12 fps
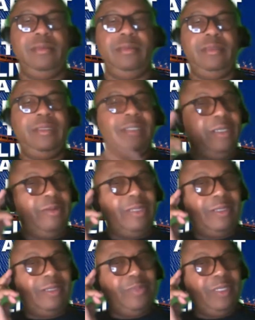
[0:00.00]
and hear
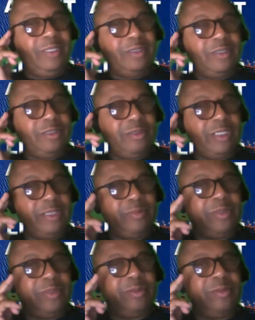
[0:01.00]
without being so
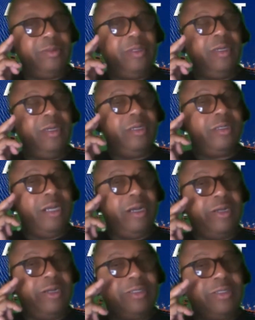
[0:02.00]
judgmental on heart
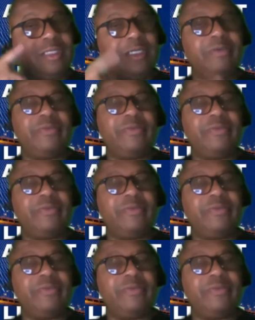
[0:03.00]
and self.